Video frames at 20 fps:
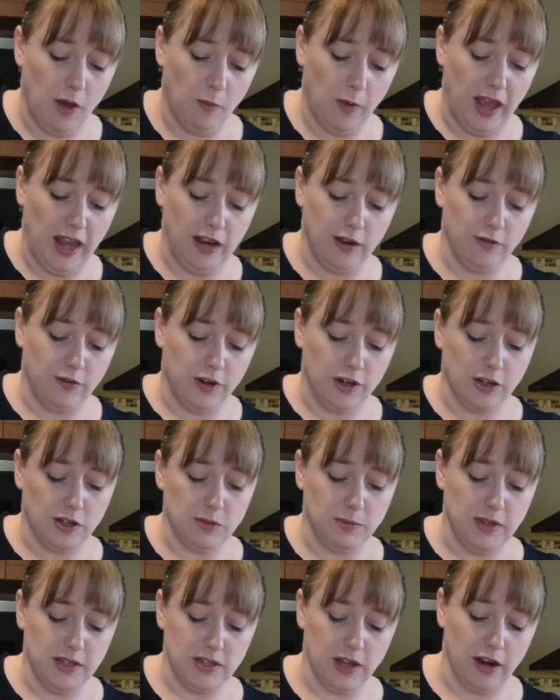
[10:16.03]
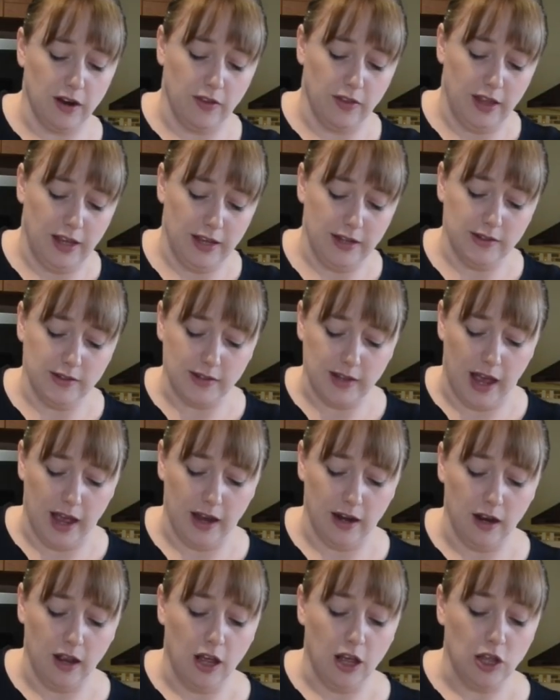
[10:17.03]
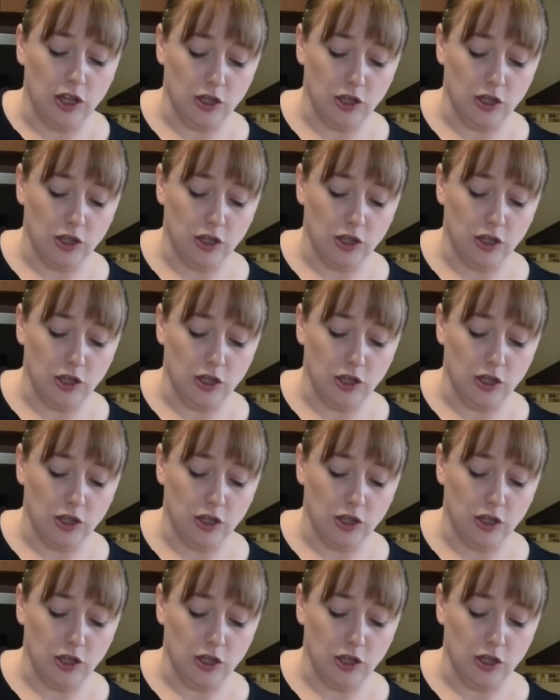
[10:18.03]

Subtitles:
waiting for it to be done on the inside.